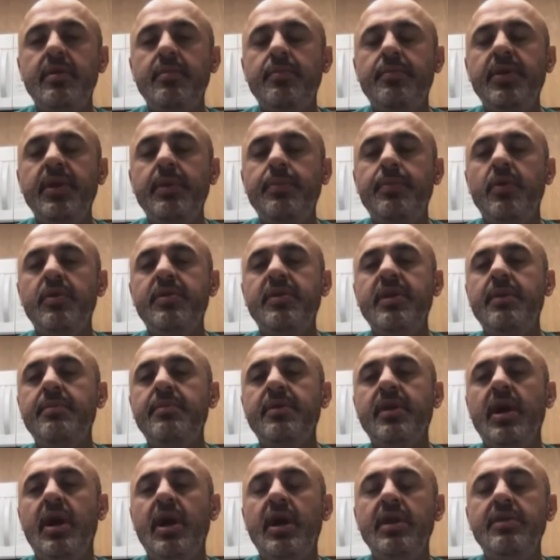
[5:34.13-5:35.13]
People
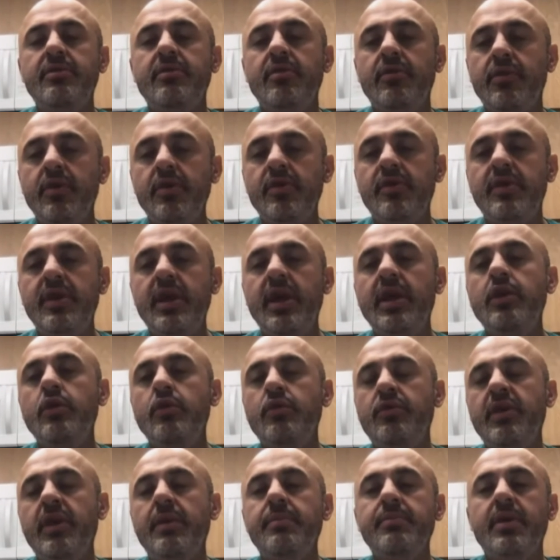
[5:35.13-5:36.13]
tempt God. Till this day,
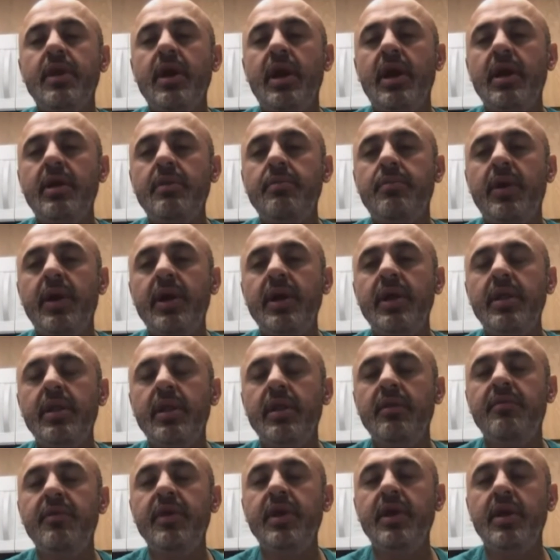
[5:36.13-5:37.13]
you tempt God by
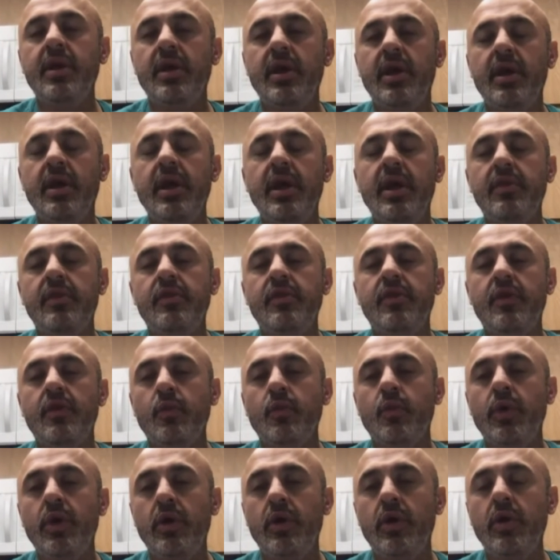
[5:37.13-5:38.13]
living against
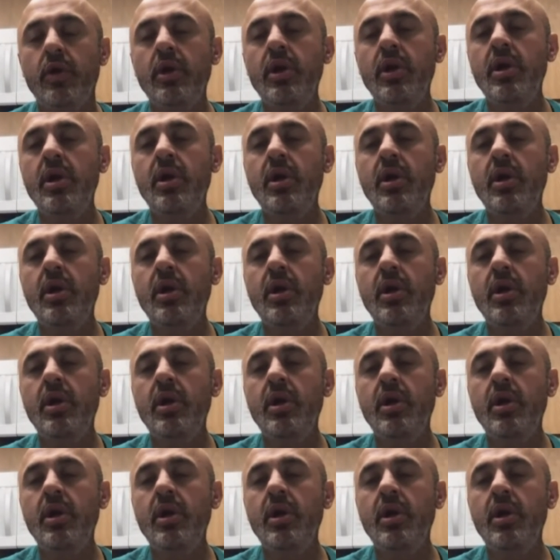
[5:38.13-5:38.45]
his will